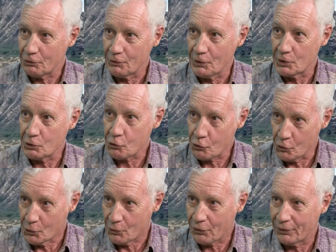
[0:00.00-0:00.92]
for the
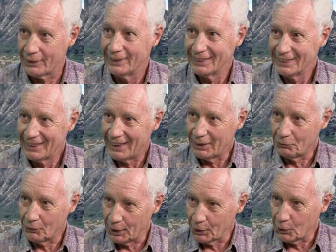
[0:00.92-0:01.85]
truth, and
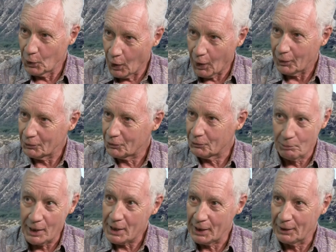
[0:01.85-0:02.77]
we are not
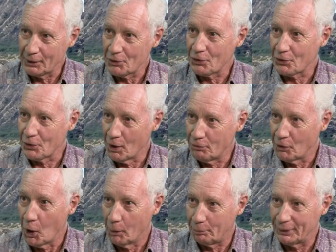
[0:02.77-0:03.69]
making this stuff
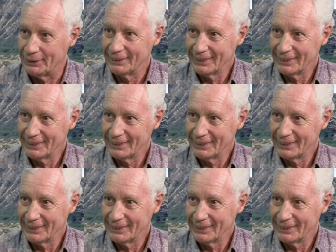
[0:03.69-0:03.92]
up. Right. Well,